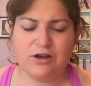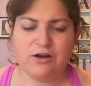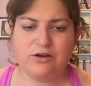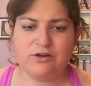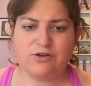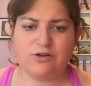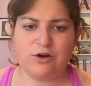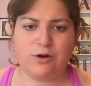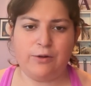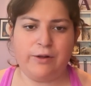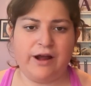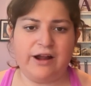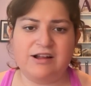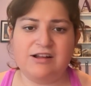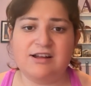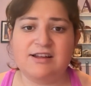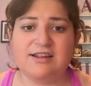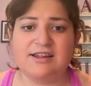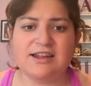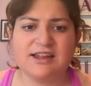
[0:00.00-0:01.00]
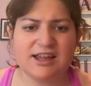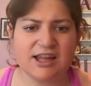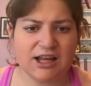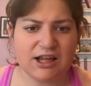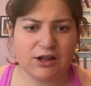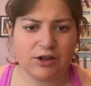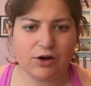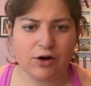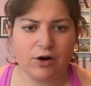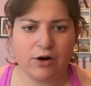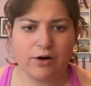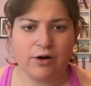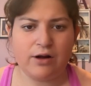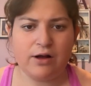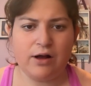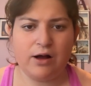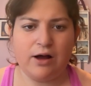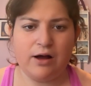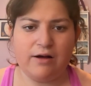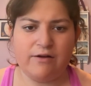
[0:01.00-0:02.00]
So like concealer,
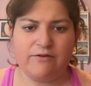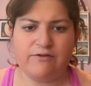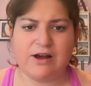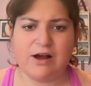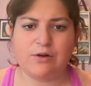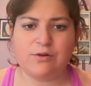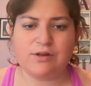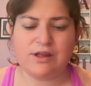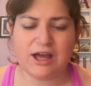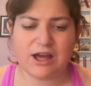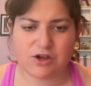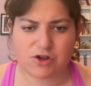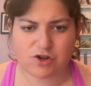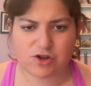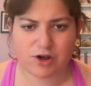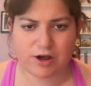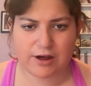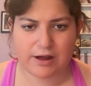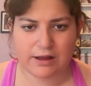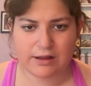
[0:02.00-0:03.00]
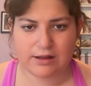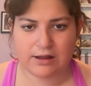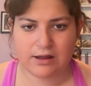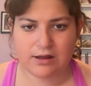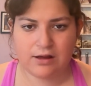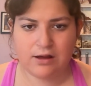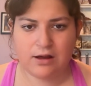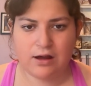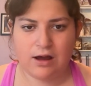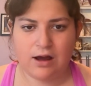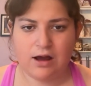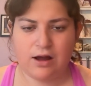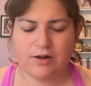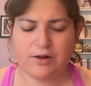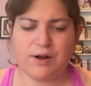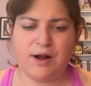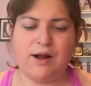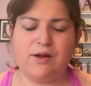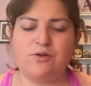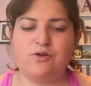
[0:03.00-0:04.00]
foundation,
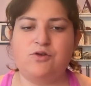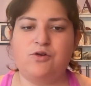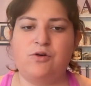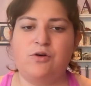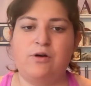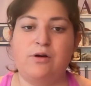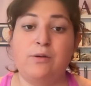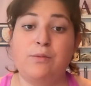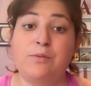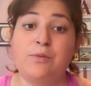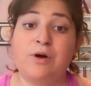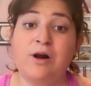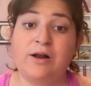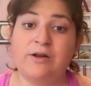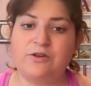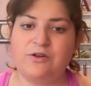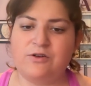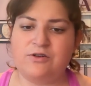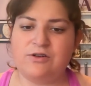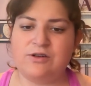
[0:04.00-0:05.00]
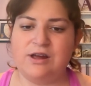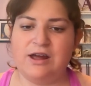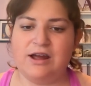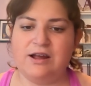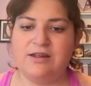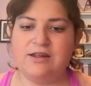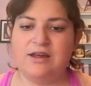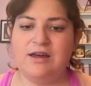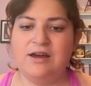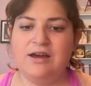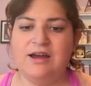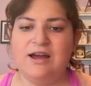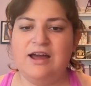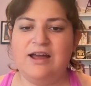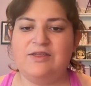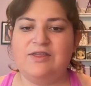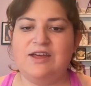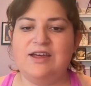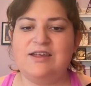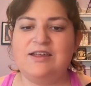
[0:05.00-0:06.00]
contour and bronzer sticks.
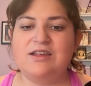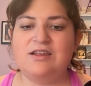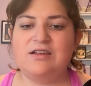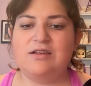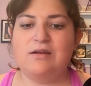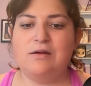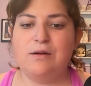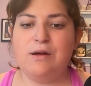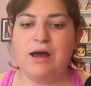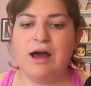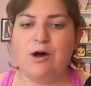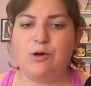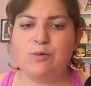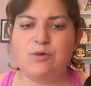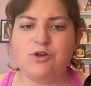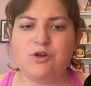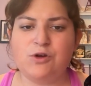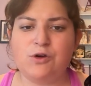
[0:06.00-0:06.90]
This helps